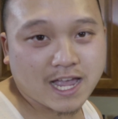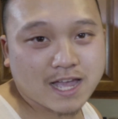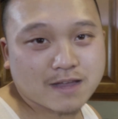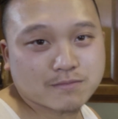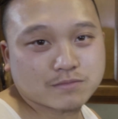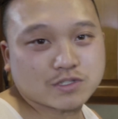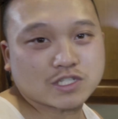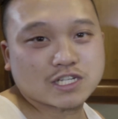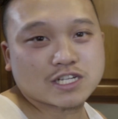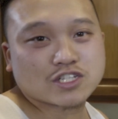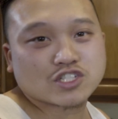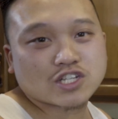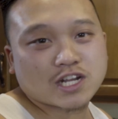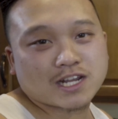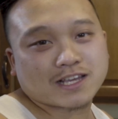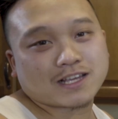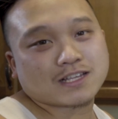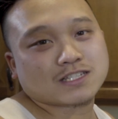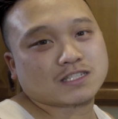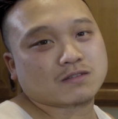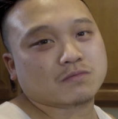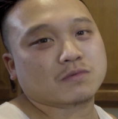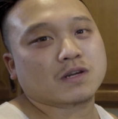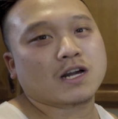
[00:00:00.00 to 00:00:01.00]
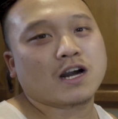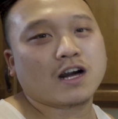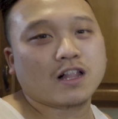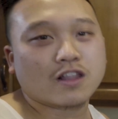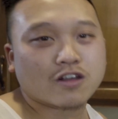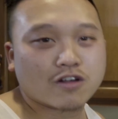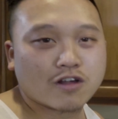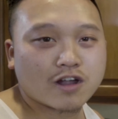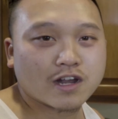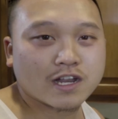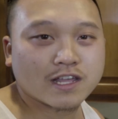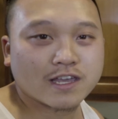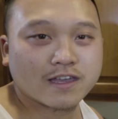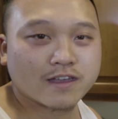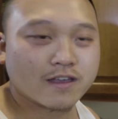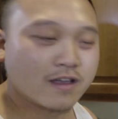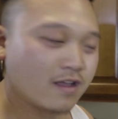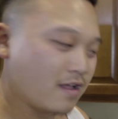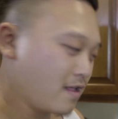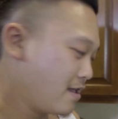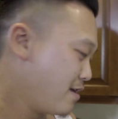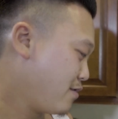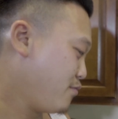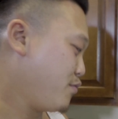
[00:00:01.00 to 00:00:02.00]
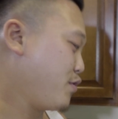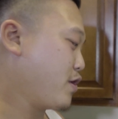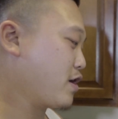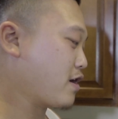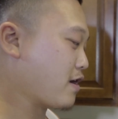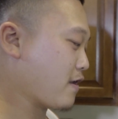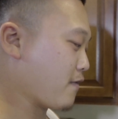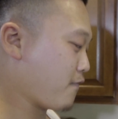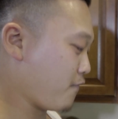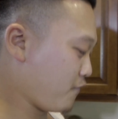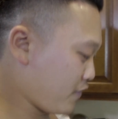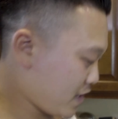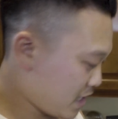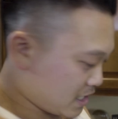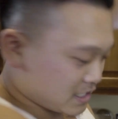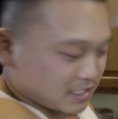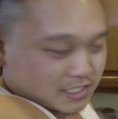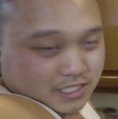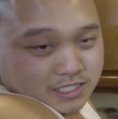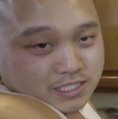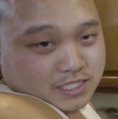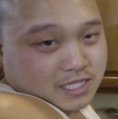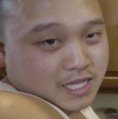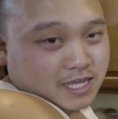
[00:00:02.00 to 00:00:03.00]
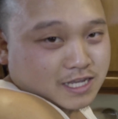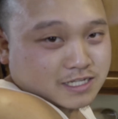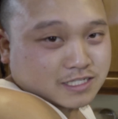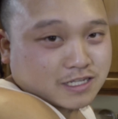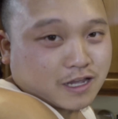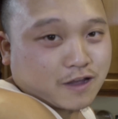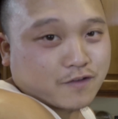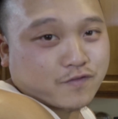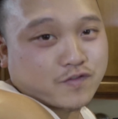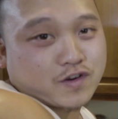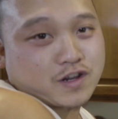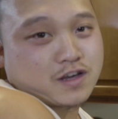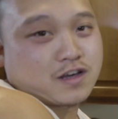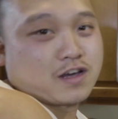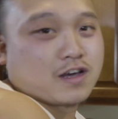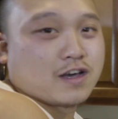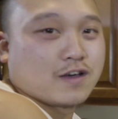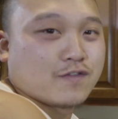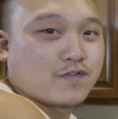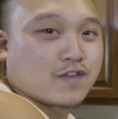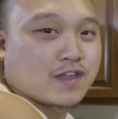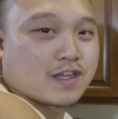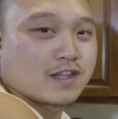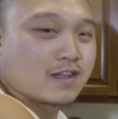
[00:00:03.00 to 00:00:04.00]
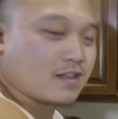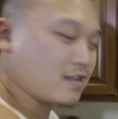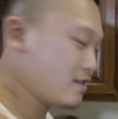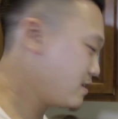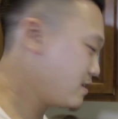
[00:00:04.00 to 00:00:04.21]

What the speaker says: I'm just trying to get some color on it. We're gonna finish these things off in the oven.